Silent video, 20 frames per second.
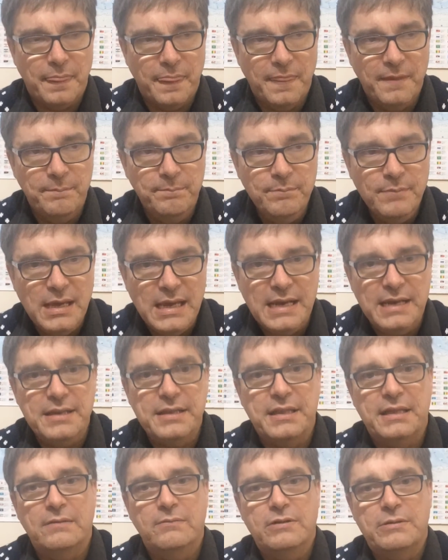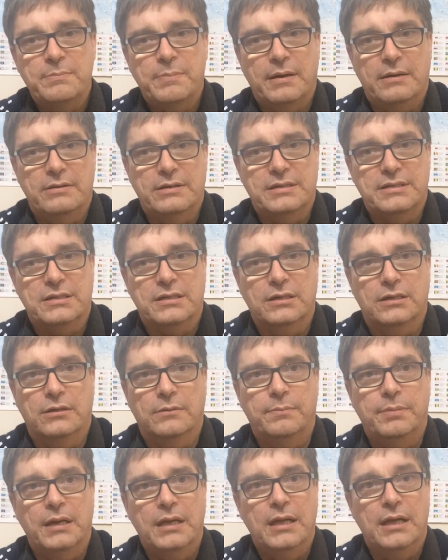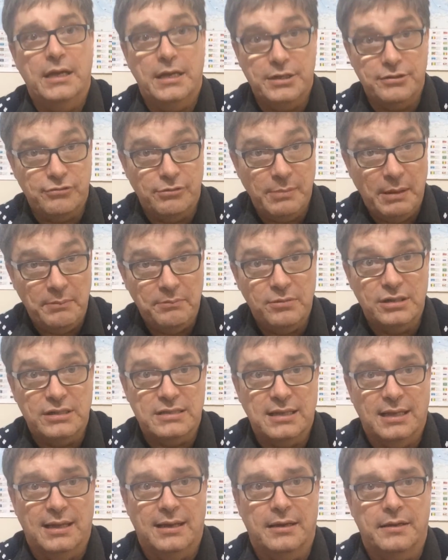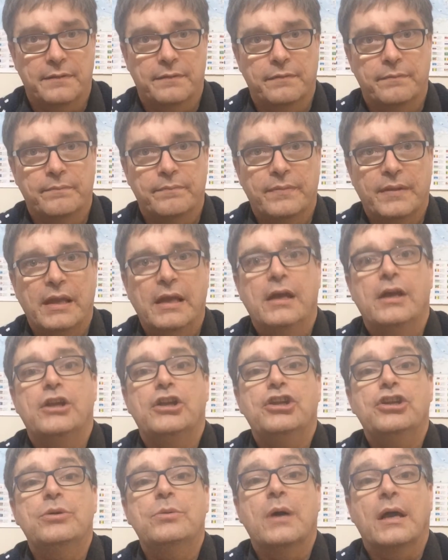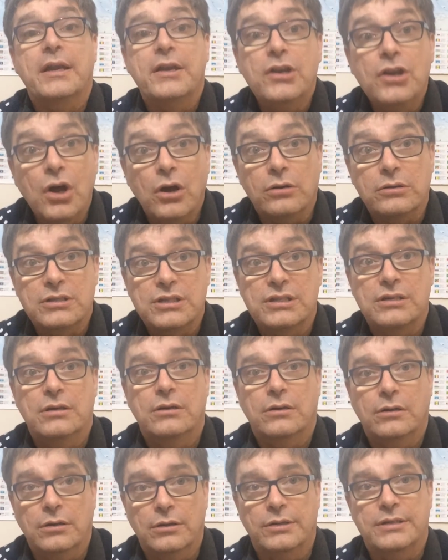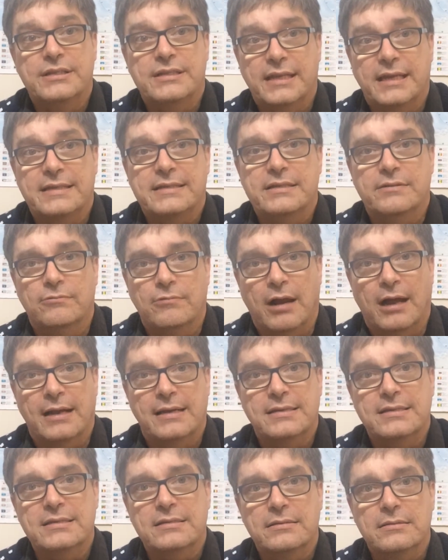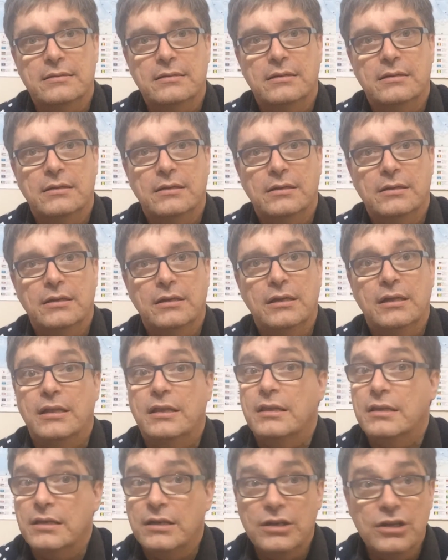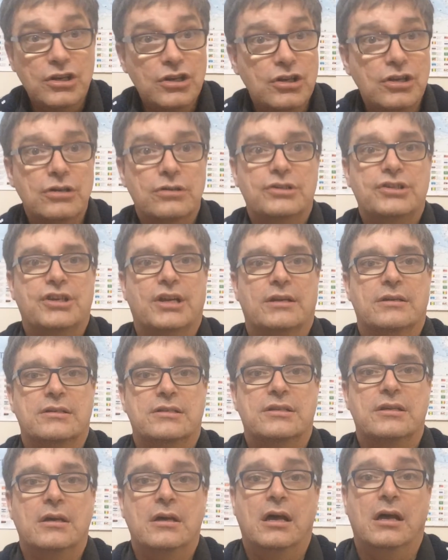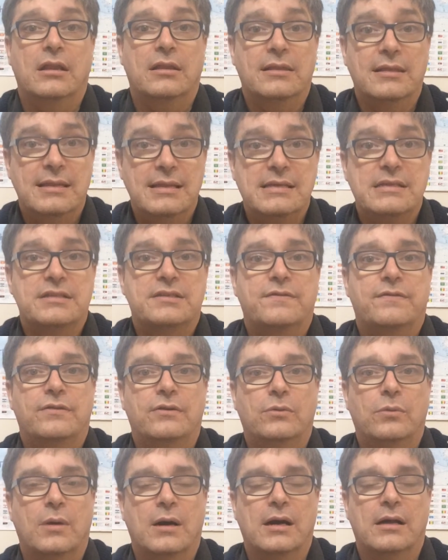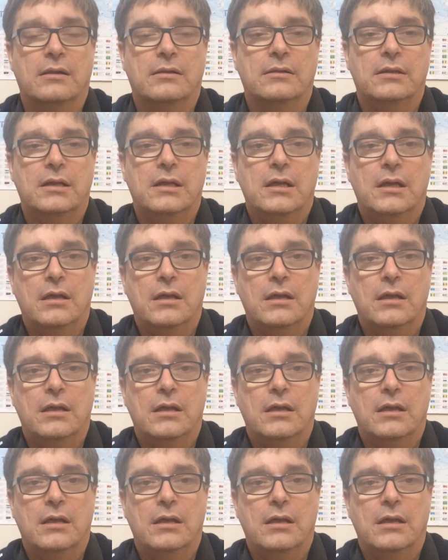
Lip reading: The main thing with Periscope is remember it's live. You are not going to get it right. No chance, at least for a while.